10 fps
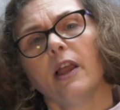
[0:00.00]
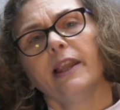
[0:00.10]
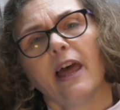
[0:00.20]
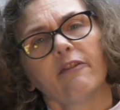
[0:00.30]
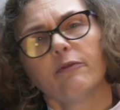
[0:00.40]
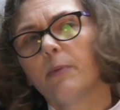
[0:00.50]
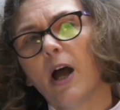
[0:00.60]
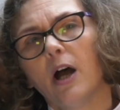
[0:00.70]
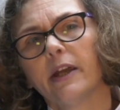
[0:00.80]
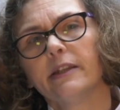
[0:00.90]
left
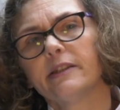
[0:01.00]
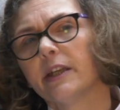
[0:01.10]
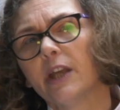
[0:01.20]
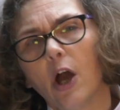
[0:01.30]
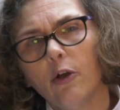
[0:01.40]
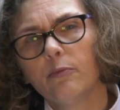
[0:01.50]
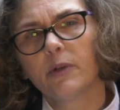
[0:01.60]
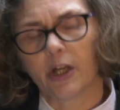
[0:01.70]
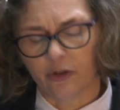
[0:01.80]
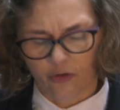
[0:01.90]
behind in home
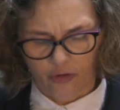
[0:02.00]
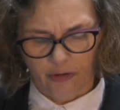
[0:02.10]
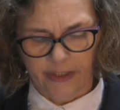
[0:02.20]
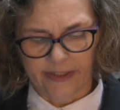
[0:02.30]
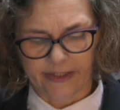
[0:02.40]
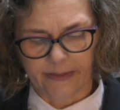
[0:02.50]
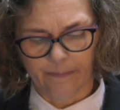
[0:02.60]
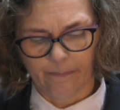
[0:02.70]
countries.